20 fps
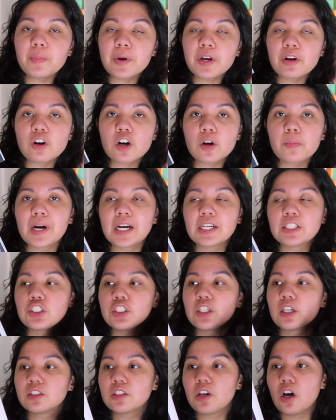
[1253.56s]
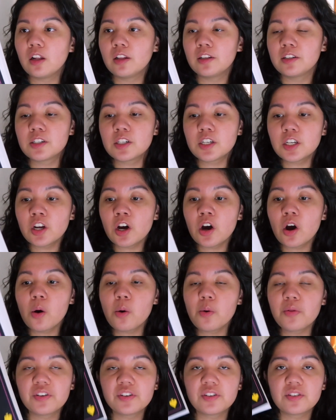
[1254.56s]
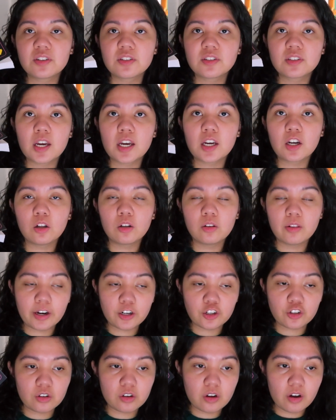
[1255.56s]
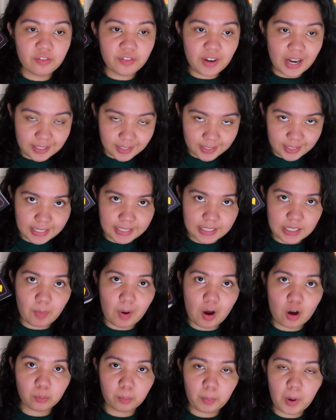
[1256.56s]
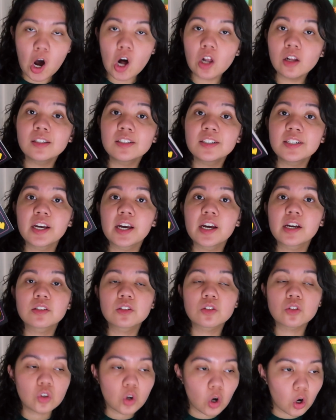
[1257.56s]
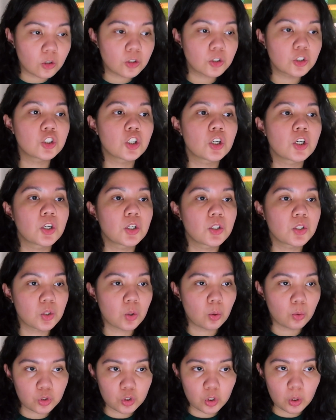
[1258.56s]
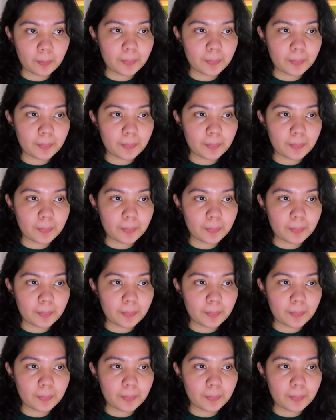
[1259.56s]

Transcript: Mirror by Gia Tolentino. This is a collection of essays about politics, culture, social